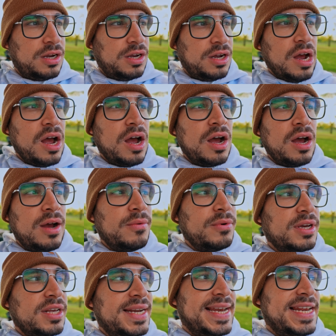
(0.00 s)
we're
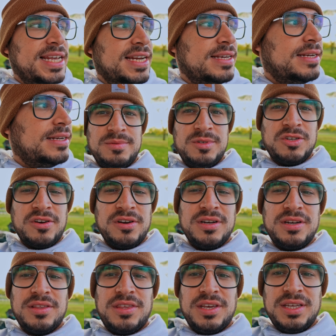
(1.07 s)
gonna need it. Starting to
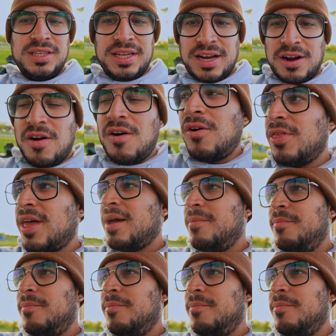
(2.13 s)
think that all that